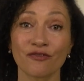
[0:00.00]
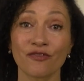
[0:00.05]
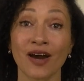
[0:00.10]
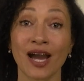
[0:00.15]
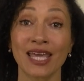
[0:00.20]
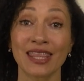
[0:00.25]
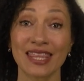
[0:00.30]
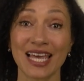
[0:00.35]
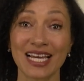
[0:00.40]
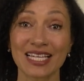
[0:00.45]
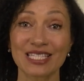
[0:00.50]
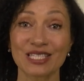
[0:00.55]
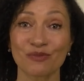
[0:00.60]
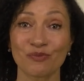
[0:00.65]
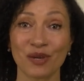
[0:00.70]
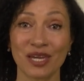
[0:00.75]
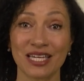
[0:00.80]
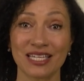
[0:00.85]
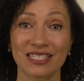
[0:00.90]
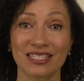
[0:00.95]
find that
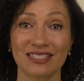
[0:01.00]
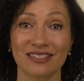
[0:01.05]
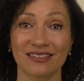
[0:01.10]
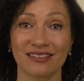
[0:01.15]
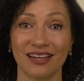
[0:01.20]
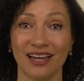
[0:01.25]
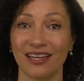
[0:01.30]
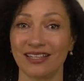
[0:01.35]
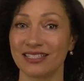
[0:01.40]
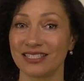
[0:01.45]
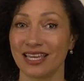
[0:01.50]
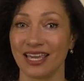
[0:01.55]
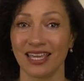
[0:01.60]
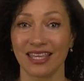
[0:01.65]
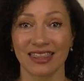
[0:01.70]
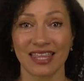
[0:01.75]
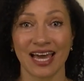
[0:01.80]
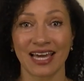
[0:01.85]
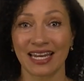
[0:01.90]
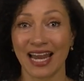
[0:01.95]
space and
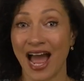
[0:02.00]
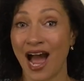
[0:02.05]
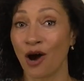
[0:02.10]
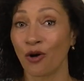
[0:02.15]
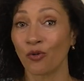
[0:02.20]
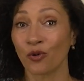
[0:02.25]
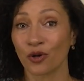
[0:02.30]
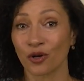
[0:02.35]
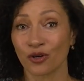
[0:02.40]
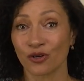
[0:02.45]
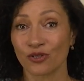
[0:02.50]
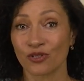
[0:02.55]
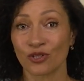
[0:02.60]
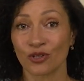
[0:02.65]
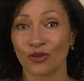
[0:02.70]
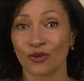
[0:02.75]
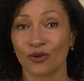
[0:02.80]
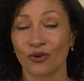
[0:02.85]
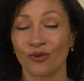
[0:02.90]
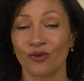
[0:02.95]
take that hour or
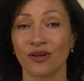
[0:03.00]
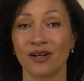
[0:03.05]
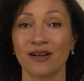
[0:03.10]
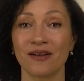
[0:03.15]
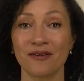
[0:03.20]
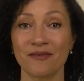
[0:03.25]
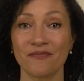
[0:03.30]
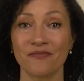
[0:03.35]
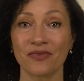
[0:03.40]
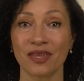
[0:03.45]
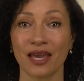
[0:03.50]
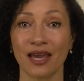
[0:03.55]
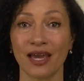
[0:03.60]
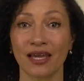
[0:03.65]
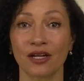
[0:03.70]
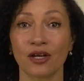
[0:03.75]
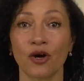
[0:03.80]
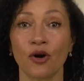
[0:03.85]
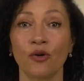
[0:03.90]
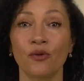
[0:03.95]
two
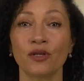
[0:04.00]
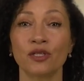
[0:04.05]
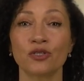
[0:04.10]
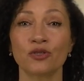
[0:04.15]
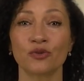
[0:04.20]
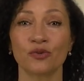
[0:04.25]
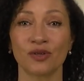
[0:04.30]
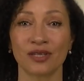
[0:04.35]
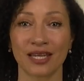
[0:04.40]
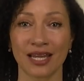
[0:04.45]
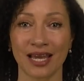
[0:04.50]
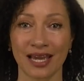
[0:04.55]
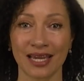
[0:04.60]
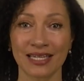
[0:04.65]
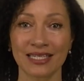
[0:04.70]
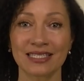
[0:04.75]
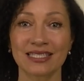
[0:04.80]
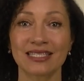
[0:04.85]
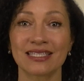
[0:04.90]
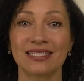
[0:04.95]
and go into a
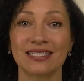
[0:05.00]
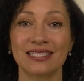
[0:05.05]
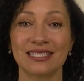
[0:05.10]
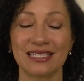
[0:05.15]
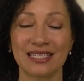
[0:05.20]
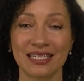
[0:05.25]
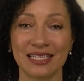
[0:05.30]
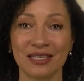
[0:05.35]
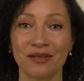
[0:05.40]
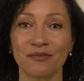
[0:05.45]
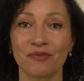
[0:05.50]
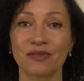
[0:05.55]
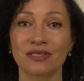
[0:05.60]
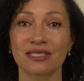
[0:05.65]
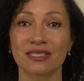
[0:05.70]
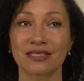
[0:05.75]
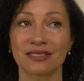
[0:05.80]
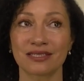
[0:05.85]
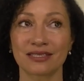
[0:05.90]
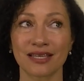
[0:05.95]
nice, deep,
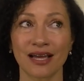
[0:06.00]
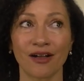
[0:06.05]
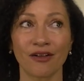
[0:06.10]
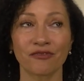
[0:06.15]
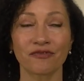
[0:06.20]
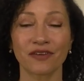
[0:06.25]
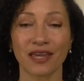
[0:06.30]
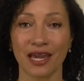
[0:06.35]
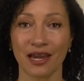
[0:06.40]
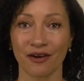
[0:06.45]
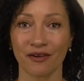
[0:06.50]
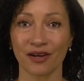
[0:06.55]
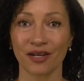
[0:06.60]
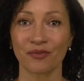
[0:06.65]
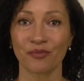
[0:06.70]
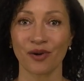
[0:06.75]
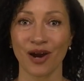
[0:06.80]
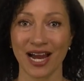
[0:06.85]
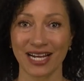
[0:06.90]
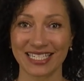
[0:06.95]

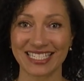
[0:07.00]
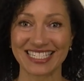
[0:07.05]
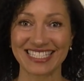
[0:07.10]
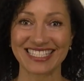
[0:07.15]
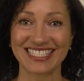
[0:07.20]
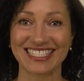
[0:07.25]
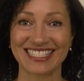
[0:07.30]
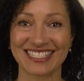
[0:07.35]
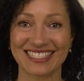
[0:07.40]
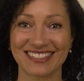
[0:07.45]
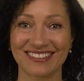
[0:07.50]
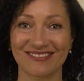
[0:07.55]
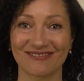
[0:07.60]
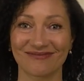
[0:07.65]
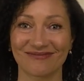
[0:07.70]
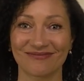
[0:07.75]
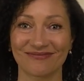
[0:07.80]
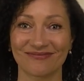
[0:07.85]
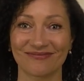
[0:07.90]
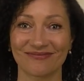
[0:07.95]
self-caring practice.
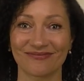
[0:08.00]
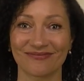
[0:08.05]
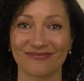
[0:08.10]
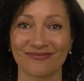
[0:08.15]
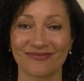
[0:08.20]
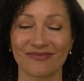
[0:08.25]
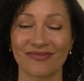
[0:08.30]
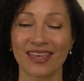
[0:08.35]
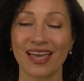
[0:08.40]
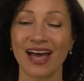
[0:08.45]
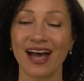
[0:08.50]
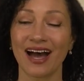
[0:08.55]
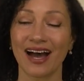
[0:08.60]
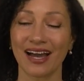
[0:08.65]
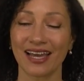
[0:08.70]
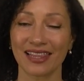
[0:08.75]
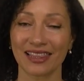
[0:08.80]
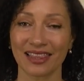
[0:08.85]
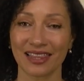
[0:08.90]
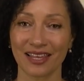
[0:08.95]

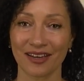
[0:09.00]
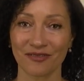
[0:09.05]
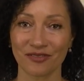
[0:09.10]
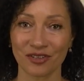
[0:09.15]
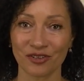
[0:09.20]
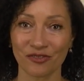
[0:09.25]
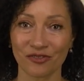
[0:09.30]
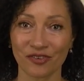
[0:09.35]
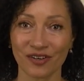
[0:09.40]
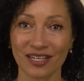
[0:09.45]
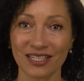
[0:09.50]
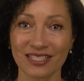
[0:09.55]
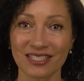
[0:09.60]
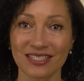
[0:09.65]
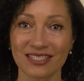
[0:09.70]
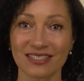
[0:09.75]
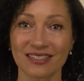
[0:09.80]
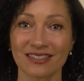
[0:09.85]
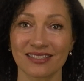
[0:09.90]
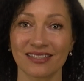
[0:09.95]
I love you,
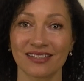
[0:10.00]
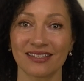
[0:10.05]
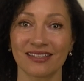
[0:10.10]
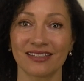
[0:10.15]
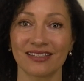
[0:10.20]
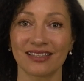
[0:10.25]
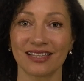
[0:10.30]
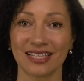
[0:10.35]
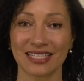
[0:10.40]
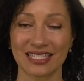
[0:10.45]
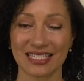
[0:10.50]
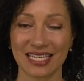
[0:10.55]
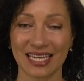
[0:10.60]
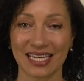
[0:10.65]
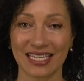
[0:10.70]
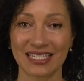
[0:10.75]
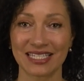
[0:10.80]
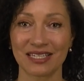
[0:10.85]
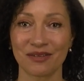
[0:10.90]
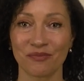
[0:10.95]
friends. Let's
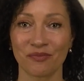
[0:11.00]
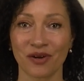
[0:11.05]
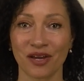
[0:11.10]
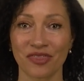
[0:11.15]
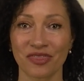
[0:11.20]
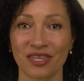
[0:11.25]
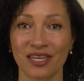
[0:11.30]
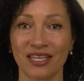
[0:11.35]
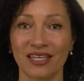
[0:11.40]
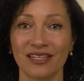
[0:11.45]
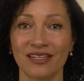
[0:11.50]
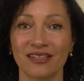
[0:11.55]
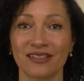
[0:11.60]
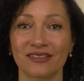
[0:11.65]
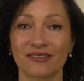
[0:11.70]
take a deep breath in.